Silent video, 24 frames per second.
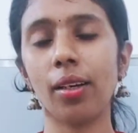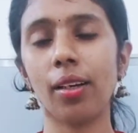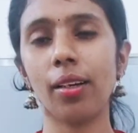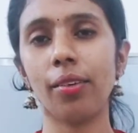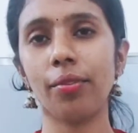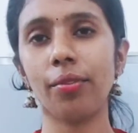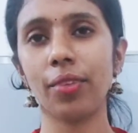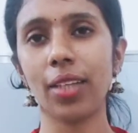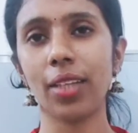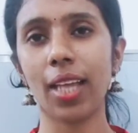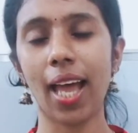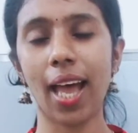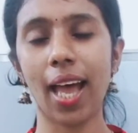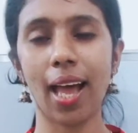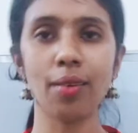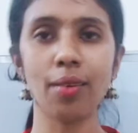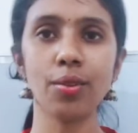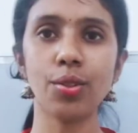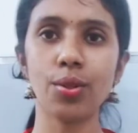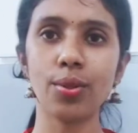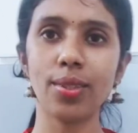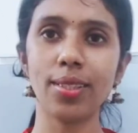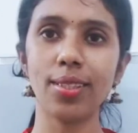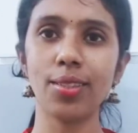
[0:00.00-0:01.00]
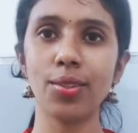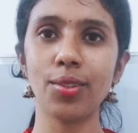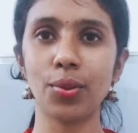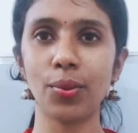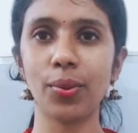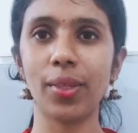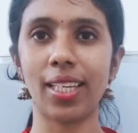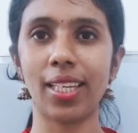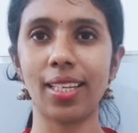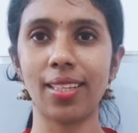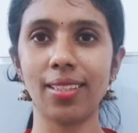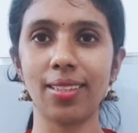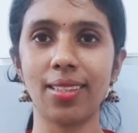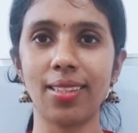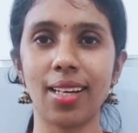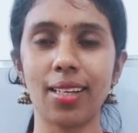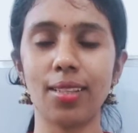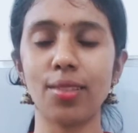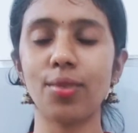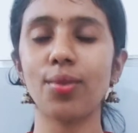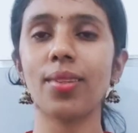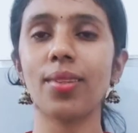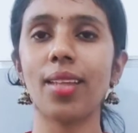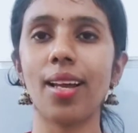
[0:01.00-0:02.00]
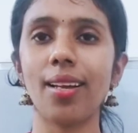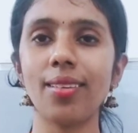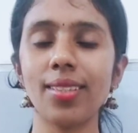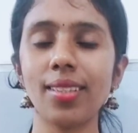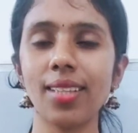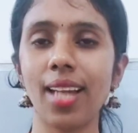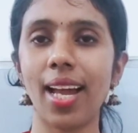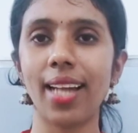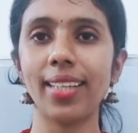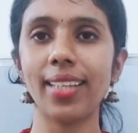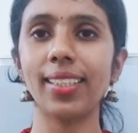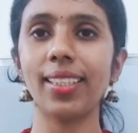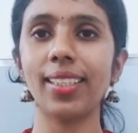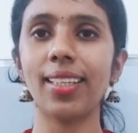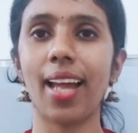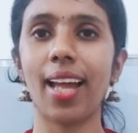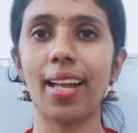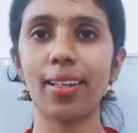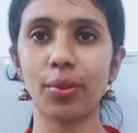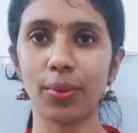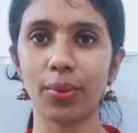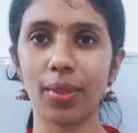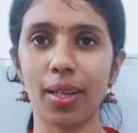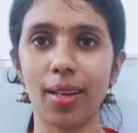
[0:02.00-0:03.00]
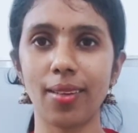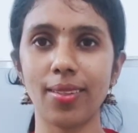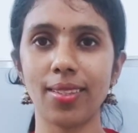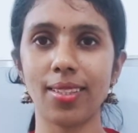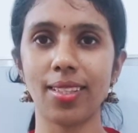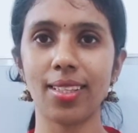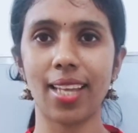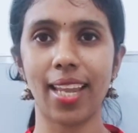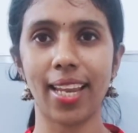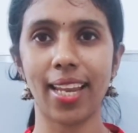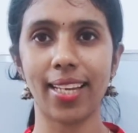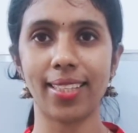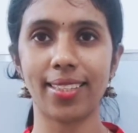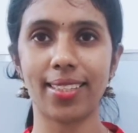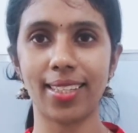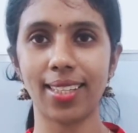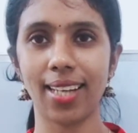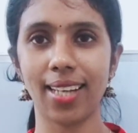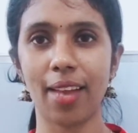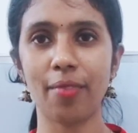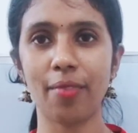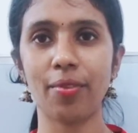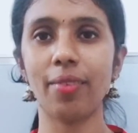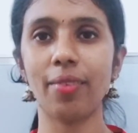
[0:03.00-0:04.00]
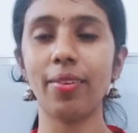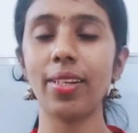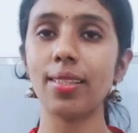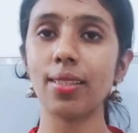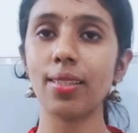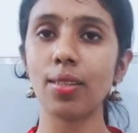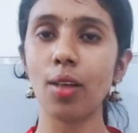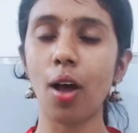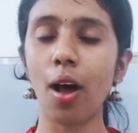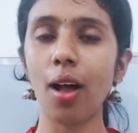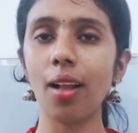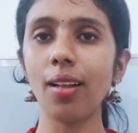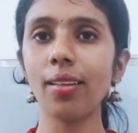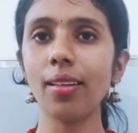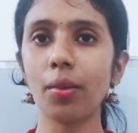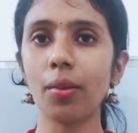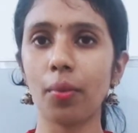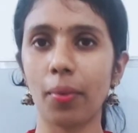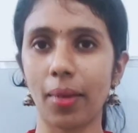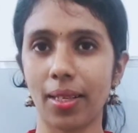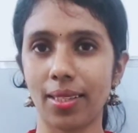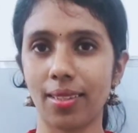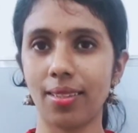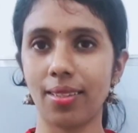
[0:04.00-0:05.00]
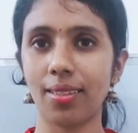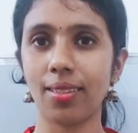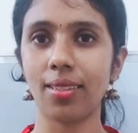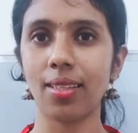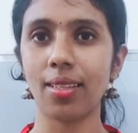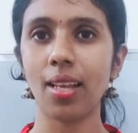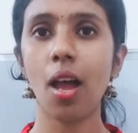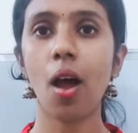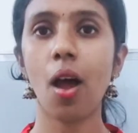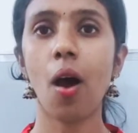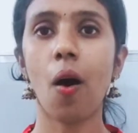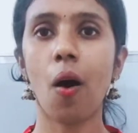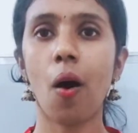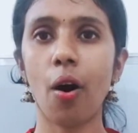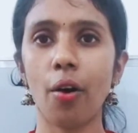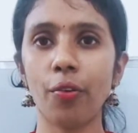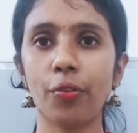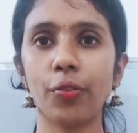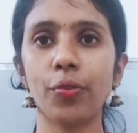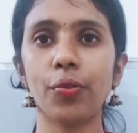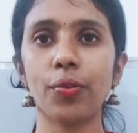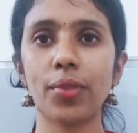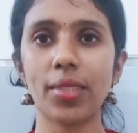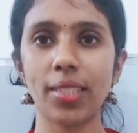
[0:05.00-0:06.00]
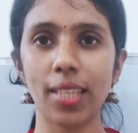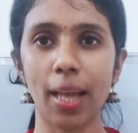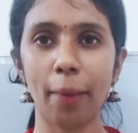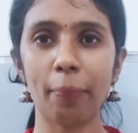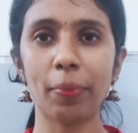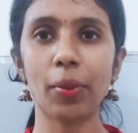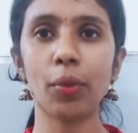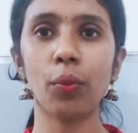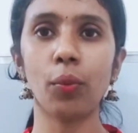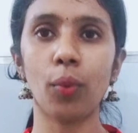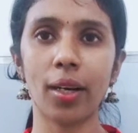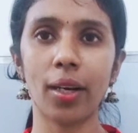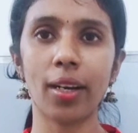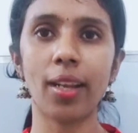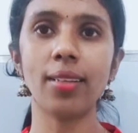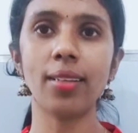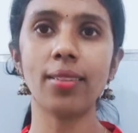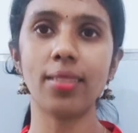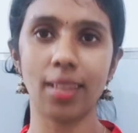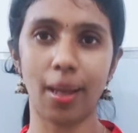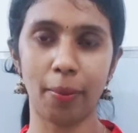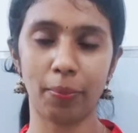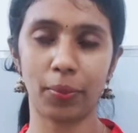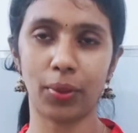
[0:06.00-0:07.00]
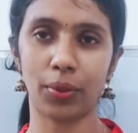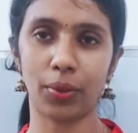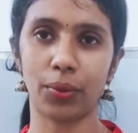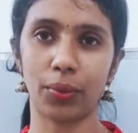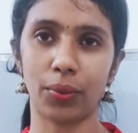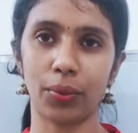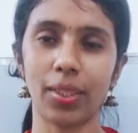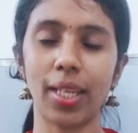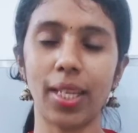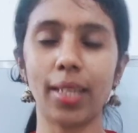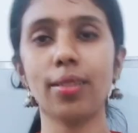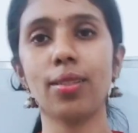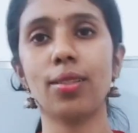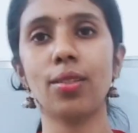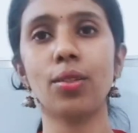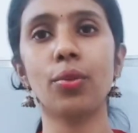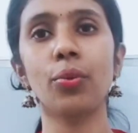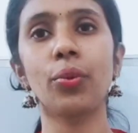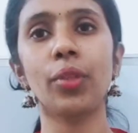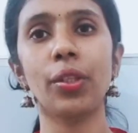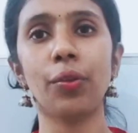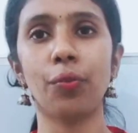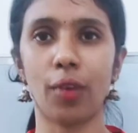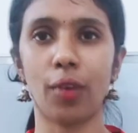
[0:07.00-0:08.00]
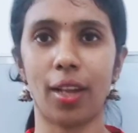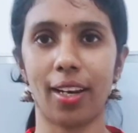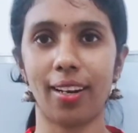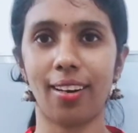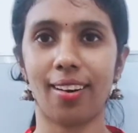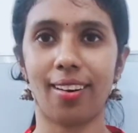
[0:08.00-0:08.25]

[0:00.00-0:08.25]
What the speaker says: we have chosen 2 years, that is 2019 and 2018, and we will solve the questions of chapter 1 and chapter 2, that is unit 1.